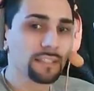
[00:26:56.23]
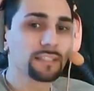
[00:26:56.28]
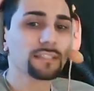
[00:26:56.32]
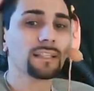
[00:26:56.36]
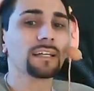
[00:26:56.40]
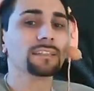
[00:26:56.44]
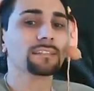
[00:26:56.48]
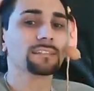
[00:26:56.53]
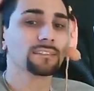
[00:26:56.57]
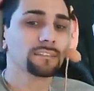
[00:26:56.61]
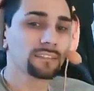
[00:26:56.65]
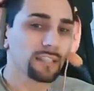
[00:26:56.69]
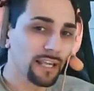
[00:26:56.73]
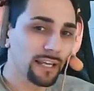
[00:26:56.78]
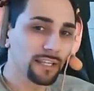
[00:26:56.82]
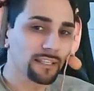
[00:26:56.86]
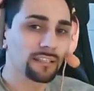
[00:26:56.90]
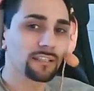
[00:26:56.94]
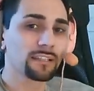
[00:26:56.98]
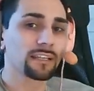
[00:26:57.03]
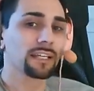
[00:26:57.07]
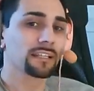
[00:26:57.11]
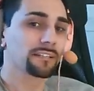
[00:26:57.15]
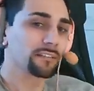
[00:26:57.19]
doesn't
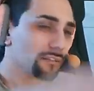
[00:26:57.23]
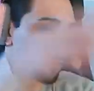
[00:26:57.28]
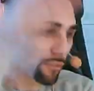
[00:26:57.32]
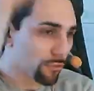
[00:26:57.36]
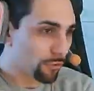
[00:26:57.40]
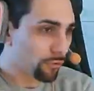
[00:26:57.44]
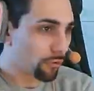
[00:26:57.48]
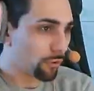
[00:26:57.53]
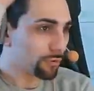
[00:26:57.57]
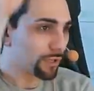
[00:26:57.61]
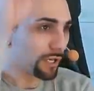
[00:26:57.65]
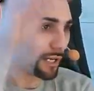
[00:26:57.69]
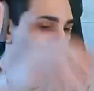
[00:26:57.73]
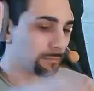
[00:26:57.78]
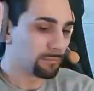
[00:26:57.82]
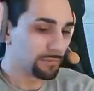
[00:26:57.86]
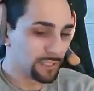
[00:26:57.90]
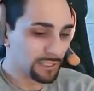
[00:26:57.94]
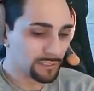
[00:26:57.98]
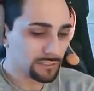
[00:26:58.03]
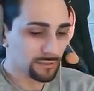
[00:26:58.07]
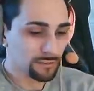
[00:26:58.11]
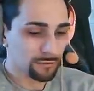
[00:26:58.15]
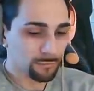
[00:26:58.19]
like get thrown up.
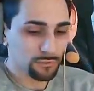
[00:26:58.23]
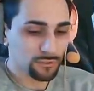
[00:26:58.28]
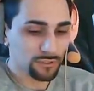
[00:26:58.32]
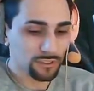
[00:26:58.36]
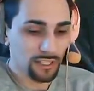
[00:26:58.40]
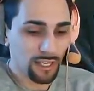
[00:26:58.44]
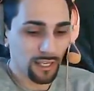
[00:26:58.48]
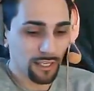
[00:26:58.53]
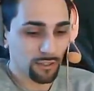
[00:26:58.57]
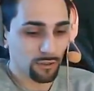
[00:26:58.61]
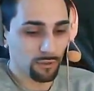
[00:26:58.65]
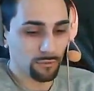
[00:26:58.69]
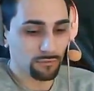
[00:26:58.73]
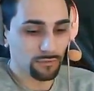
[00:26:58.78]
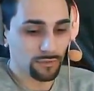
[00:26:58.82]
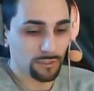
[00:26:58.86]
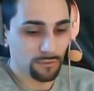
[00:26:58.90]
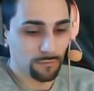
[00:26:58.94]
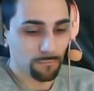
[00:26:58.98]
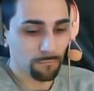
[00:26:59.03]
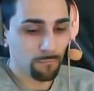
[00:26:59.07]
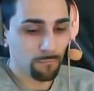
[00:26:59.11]
He has slide off in.